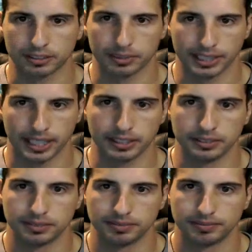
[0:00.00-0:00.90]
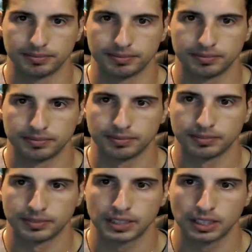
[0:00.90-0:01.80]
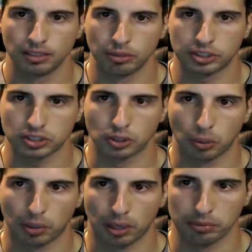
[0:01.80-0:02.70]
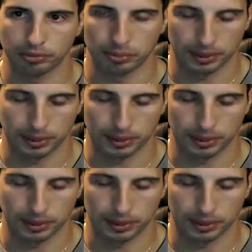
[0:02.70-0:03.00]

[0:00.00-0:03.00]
again, which is no problem for me.